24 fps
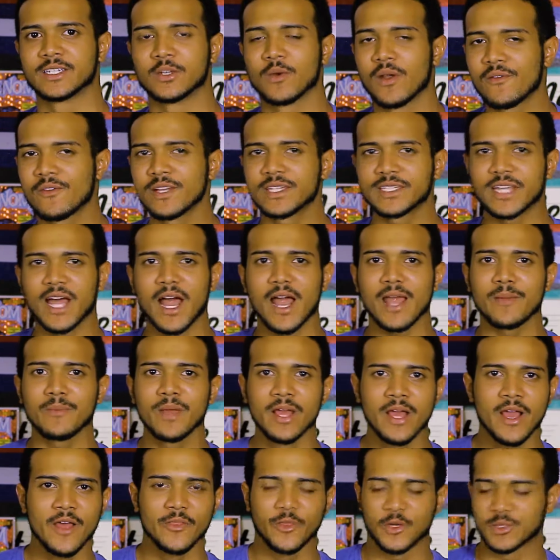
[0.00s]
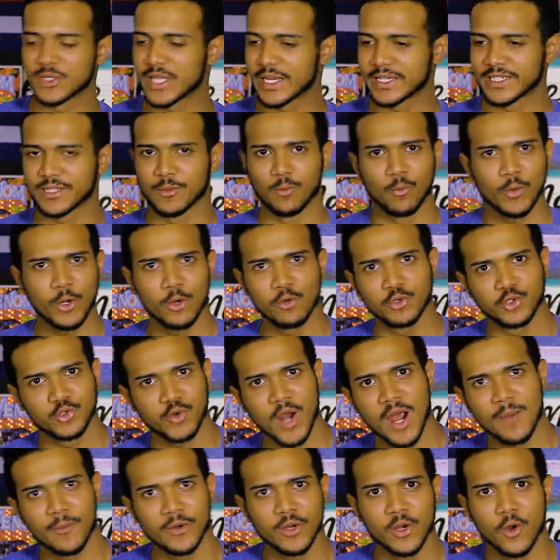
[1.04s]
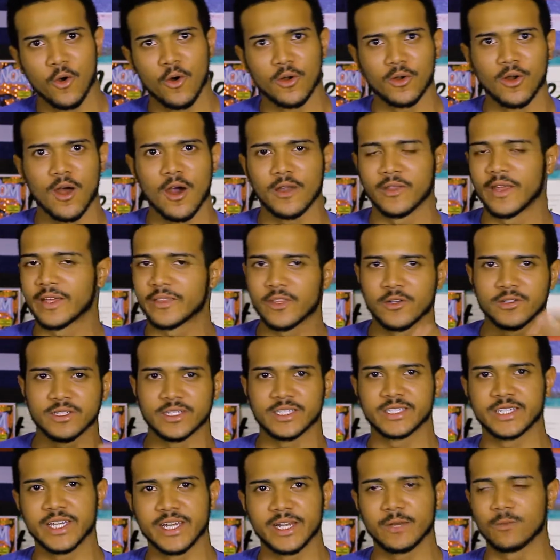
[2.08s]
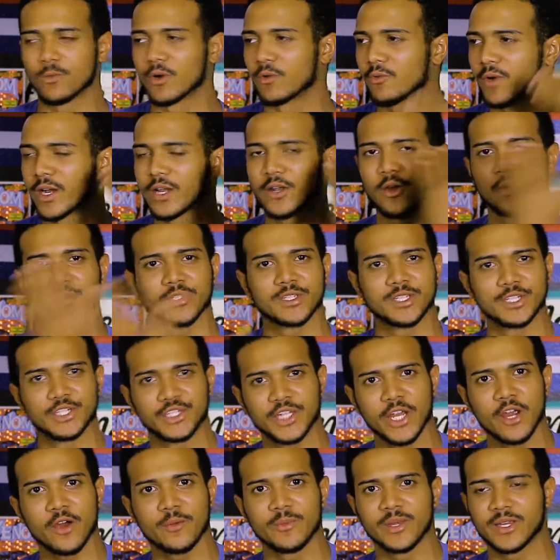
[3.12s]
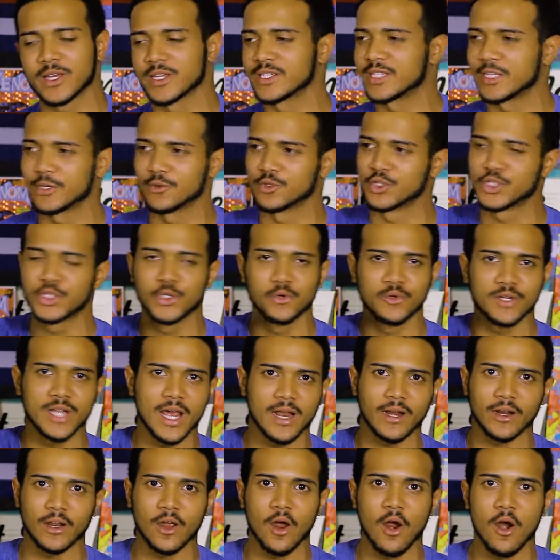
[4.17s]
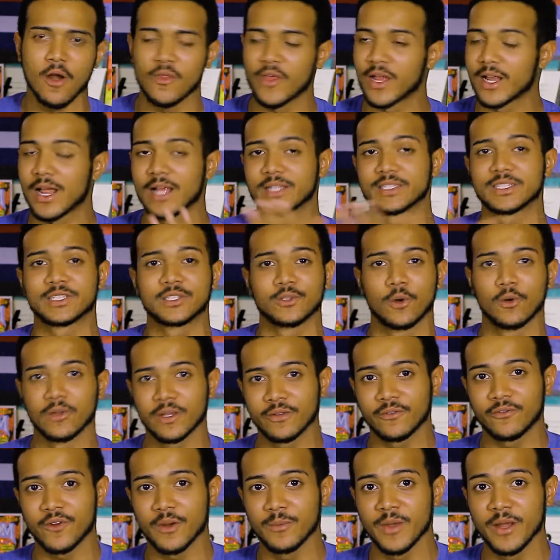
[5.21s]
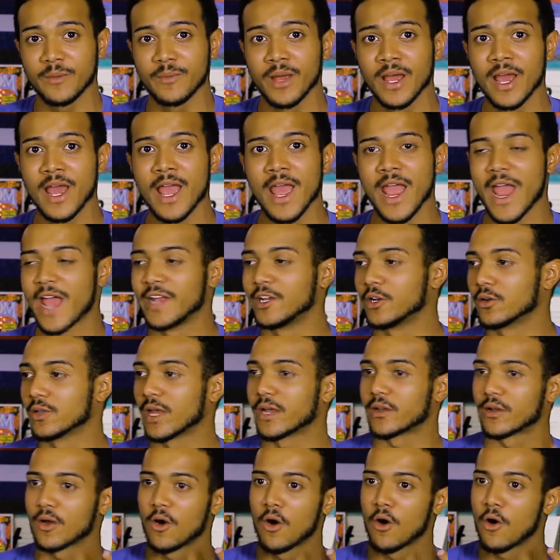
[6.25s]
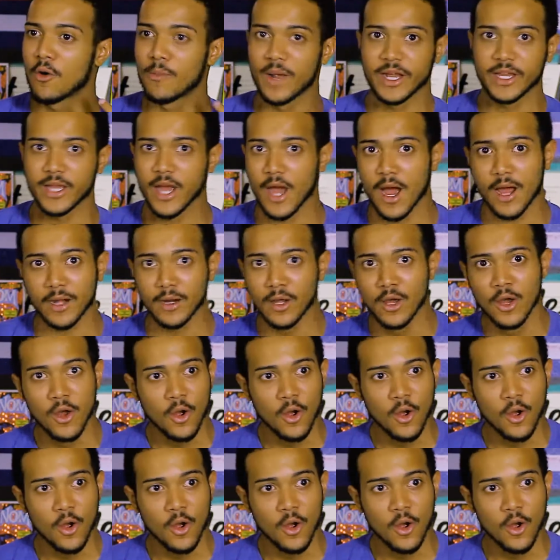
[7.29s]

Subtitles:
So every time there's like some real drama going on, like there's a scene where Rick goes to jail because he was shooting at a car that got stolen from him, and you're like, oh my God,